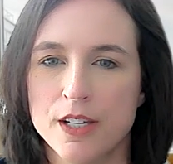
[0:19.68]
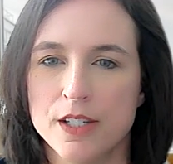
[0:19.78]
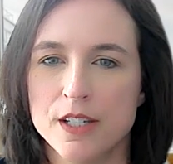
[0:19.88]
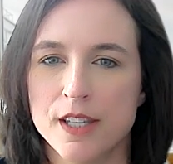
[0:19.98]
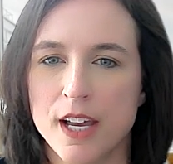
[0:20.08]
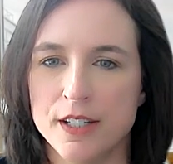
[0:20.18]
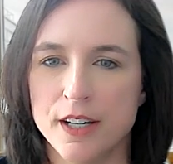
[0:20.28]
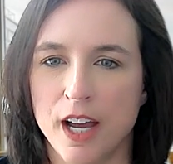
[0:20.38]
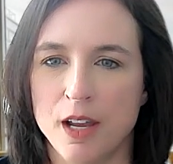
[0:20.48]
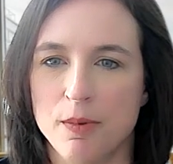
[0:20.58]
Since that
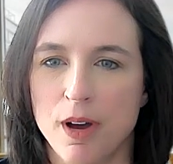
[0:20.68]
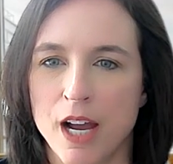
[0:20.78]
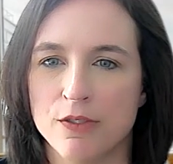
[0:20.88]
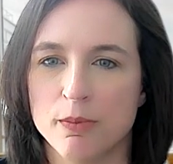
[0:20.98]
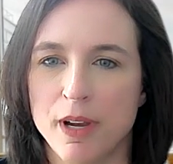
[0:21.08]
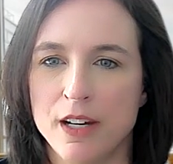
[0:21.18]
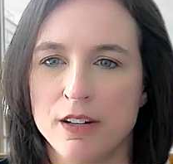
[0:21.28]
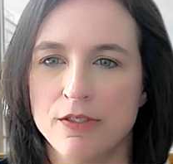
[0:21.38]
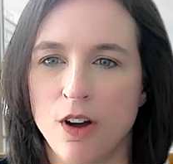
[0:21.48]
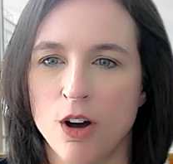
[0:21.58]
time, I've remained
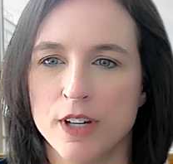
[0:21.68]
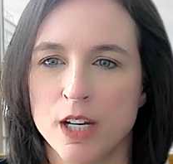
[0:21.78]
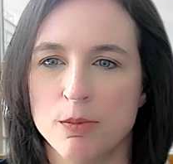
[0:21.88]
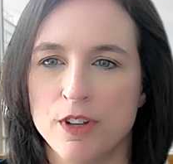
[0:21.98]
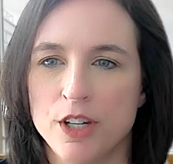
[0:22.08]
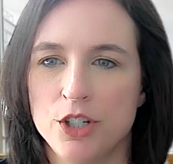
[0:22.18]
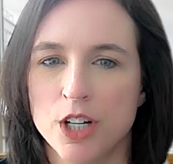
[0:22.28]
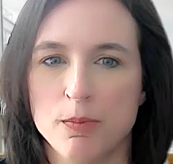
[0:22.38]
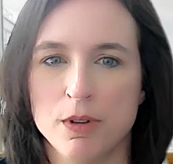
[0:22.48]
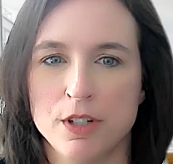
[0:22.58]
involved, and I'm
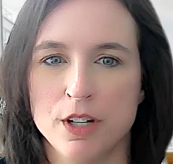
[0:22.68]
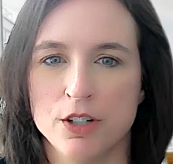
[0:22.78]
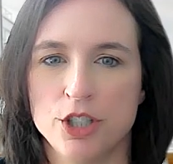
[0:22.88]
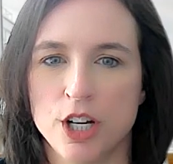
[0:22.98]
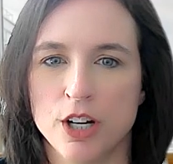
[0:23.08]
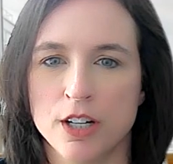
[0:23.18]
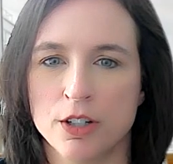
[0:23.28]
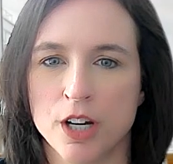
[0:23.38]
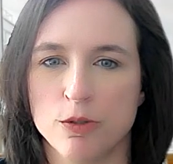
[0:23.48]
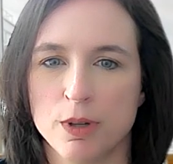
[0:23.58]
finishing up a year chairing our
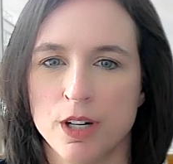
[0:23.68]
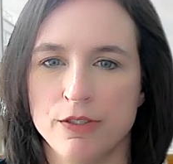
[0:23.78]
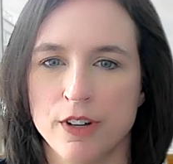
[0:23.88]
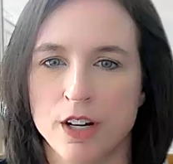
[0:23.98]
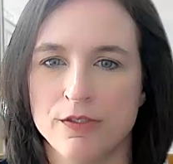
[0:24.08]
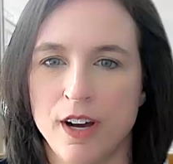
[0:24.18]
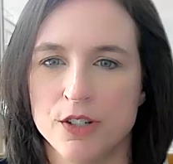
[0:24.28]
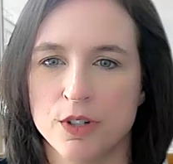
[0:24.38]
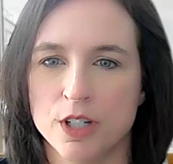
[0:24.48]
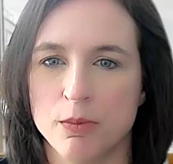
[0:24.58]
Government Affairs
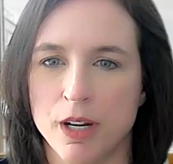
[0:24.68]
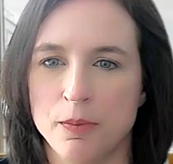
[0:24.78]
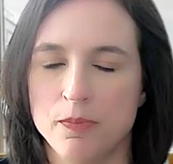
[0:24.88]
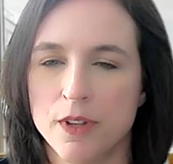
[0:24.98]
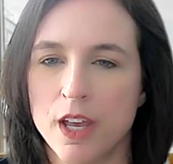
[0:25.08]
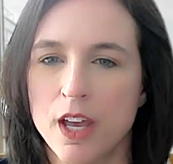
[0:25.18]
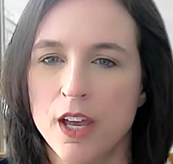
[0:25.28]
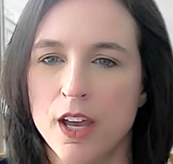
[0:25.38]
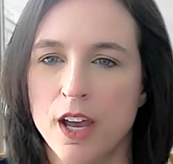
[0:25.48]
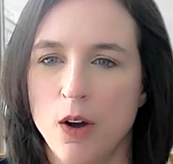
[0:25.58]
Advisory Committee.
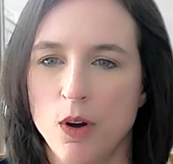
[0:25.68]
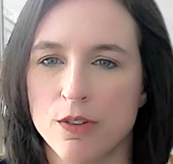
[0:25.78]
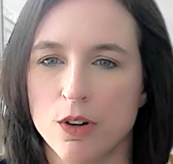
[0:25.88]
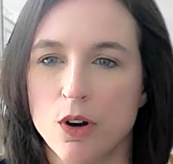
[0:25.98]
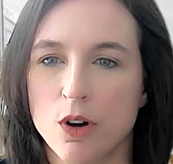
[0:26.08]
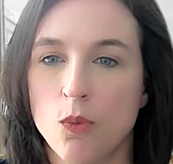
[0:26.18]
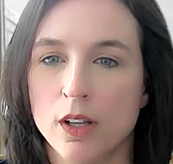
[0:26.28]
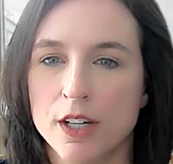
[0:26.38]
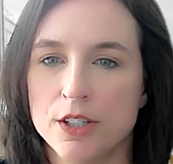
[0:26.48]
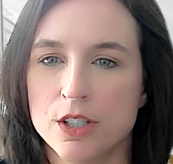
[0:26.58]
However,
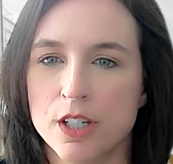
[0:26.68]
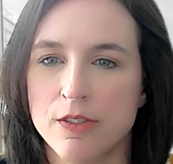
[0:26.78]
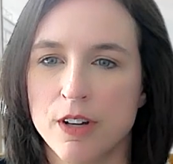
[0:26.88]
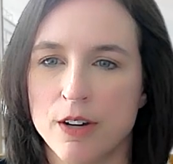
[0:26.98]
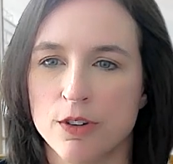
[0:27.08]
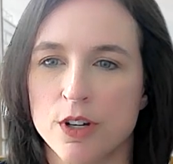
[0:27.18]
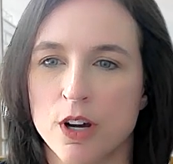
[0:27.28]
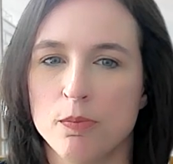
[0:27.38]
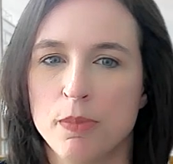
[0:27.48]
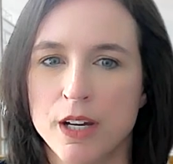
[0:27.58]
while legislative efforts
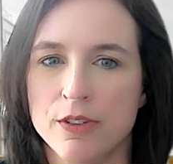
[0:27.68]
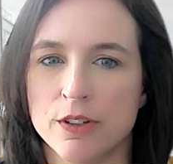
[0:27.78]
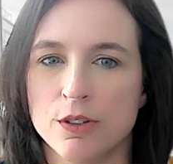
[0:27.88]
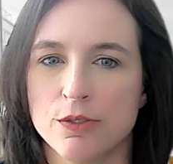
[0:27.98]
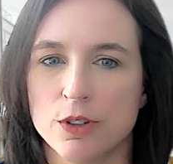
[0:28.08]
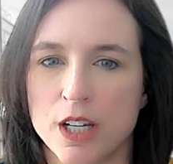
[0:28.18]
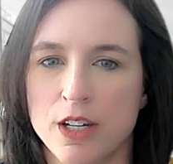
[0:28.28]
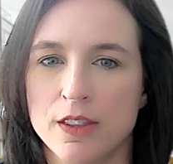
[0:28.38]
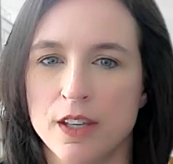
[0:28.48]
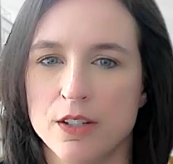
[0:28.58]
are pivotal for
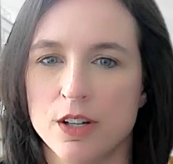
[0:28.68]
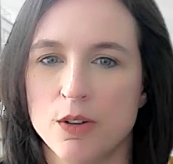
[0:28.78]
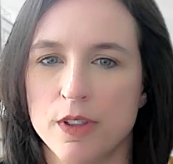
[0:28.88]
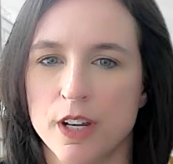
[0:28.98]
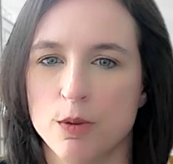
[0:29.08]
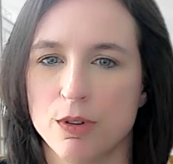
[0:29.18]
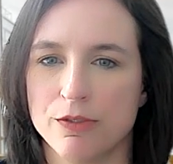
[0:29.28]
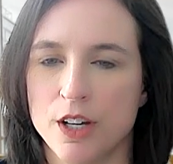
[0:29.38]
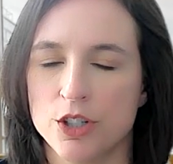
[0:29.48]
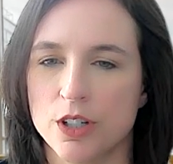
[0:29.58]
getting things done within our
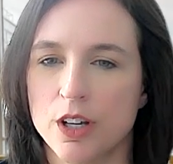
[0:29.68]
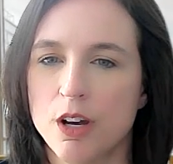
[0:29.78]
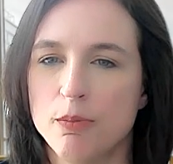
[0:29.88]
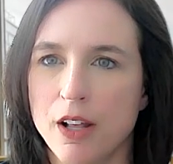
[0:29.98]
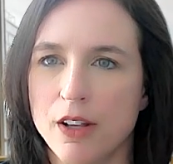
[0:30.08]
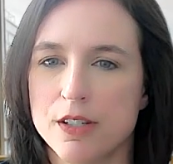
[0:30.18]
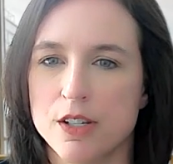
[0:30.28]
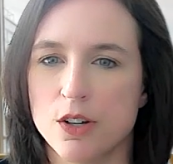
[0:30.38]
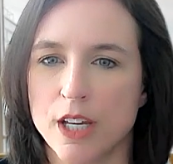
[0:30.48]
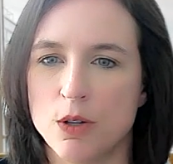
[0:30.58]
profession,
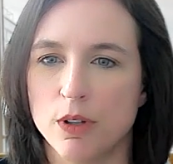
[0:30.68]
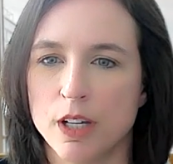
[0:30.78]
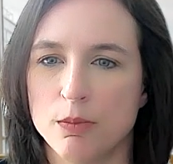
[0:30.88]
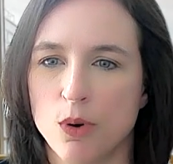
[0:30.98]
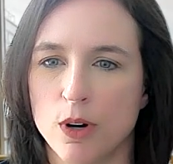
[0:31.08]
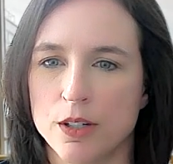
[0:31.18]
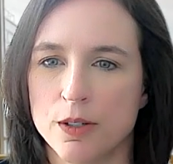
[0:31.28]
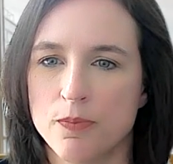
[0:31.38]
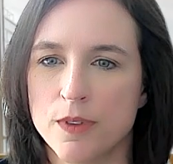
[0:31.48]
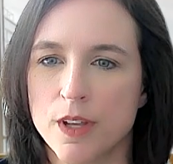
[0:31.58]
policies are equally important.